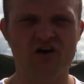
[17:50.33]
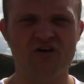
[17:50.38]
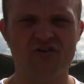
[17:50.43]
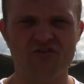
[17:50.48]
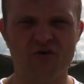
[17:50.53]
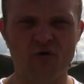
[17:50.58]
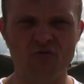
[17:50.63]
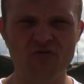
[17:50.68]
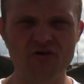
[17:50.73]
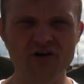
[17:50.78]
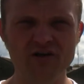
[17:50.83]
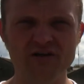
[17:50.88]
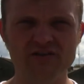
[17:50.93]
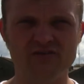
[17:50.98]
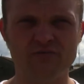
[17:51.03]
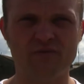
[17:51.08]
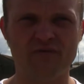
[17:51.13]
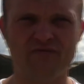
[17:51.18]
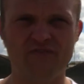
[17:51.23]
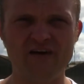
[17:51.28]
So really,
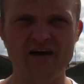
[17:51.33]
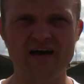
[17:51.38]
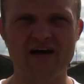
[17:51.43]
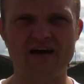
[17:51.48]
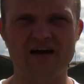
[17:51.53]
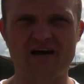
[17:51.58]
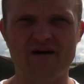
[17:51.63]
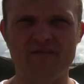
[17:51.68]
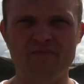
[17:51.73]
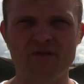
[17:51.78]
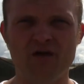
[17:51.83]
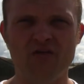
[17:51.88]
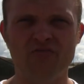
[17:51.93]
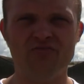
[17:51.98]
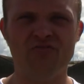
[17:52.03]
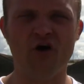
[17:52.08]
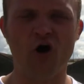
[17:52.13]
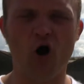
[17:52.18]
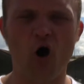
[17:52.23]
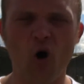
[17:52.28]
to be fair,
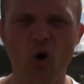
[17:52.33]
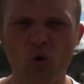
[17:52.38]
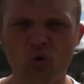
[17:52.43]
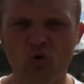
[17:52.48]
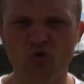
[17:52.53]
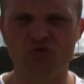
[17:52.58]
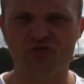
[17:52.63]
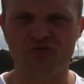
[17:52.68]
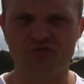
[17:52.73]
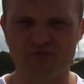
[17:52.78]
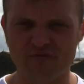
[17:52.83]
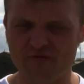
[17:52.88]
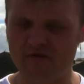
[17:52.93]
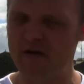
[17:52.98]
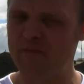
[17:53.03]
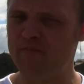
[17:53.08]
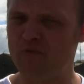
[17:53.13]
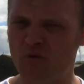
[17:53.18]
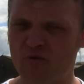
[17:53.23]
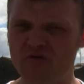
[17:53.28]

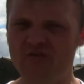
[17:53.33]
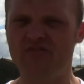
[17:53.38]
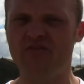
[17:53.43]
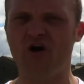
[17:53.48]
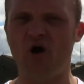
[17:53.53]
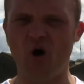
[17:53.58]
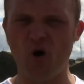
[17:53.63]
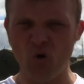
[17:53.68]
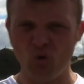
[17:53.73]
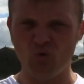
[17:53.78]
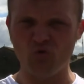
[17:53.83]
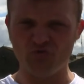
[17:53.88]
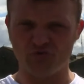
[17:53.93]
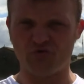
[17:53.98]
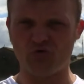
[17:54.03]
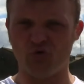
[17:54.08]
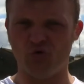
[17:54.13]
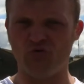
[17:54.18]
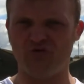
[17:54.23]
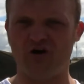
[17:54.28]
remember we're in the old
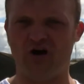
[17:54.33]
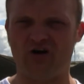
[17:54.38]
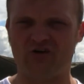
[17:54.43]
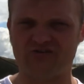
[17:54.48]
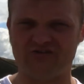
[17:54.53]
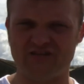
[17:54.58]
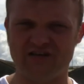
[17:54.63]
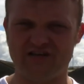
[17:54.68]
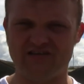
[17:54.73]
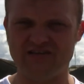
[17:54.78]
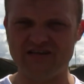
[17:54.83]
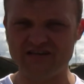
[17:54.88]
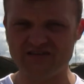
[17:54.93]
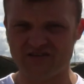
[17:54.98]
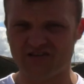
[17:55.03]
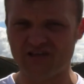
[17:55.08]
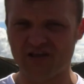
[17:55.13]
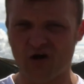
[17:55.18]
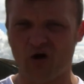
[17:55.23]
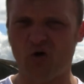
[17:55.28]
Goole Docks here. These
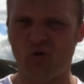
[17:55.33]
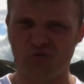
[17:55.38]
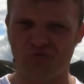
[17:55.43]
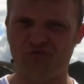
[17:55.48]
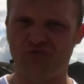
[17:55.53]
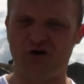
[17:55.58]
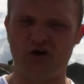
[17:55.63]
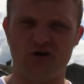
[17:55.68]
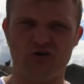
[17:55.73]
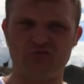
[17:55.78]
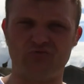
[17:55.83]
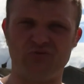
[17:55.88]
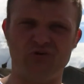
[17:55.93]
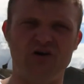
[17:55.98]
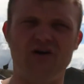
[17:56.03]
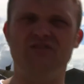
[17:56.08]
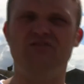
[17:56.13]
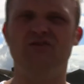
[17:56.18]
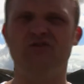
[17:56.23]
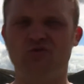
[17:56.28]
are the old docks. We're
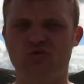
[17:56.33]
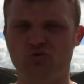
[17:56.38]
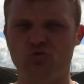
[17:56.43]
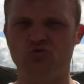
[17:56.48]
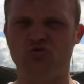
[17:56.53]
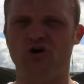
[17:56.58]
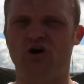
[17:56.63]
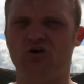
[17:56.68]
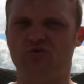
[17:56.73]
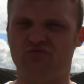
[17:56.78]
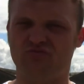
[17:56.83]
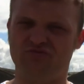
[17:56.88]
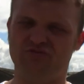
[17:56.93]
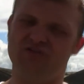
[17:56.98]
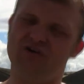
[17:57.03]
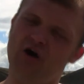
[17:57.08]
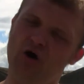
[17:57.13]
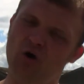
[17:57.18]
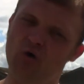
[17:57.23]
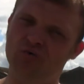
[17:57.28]
not in the new docks, we're in
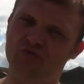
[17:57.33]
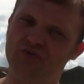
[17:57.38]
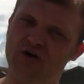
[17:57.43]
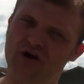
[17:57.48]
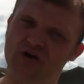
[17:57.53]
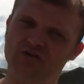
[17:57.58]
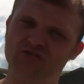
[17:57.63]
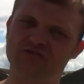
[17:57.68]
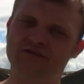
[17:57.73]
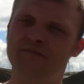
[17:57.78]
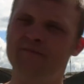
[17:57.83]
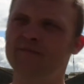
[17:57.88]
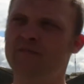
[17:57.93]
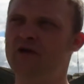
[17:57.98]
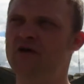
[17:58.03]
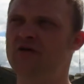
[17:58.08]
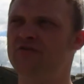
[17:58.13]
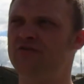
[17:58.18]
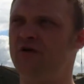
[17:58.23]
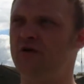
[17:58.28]
the old docks.
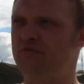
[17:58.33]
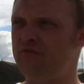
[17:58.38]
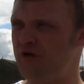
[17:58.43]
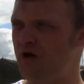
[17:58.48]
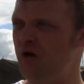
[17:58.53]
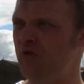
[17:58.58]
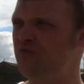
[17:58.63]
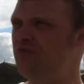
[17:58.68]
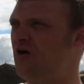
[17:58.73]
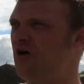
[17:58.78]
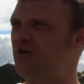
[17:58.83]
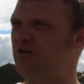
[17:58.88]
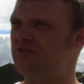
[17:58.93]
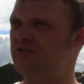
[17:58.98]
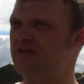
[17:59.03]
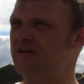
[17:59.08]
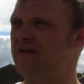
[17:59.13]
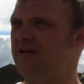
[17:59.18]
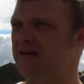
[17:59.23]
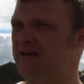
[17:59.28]
So the old docks
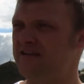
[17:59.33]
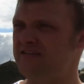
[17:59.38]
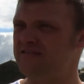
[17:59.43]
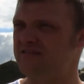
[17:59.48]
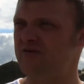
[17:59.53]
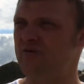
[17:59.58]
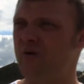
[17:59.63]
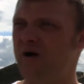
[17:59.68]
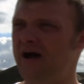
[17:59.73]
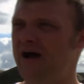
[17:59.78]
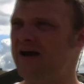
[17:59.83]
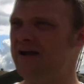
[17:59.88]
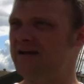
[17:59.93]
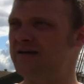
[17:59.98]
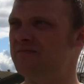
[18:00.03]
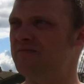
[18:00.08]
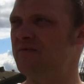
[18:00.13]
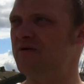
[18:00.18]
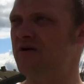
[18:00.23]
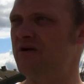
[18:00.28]
is quite
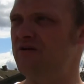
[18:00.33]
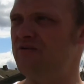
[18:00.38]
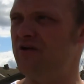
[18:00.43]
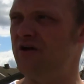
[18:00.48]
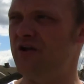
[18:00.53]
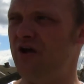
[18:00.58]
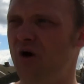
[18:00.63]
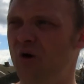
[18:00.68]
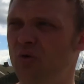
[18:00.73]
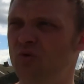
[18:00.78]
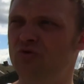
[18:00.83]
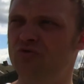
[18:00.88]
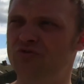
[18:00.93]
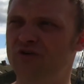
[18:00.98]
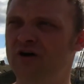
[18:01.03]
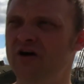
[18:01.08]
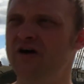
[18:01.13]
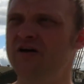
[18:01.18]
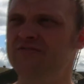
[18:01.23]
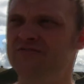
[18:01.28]
an old
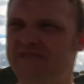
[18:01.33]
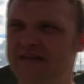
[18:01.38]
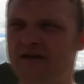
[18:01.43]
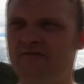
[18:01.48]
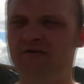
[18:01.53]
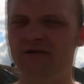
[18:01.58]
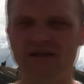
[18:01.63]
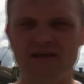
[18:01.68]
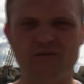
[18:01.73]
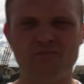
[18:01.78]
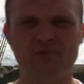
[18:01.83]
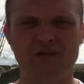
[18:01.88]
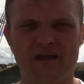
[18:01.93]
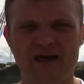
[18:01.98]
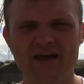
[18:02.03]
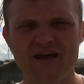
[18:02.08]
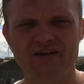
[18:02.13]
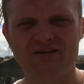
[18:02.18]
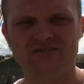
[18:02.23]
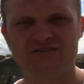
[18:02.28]
derelict
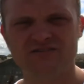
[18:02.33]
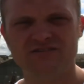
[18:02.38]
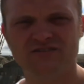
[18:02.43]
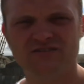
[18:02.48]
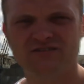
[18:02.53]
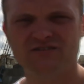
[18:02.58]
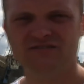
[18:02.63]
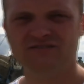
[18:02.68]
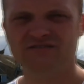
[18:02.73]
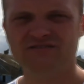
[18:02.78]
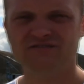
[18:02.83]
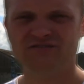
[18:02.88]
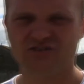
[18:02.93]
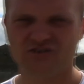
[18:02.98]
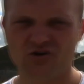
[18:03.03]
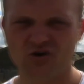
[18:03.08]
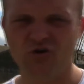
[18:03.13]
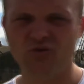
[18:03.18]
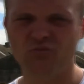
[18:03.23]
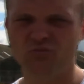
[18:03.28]
place to
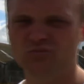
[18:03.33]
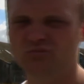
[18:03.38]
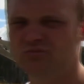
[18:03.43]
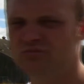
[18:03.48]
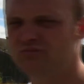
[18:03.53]
come.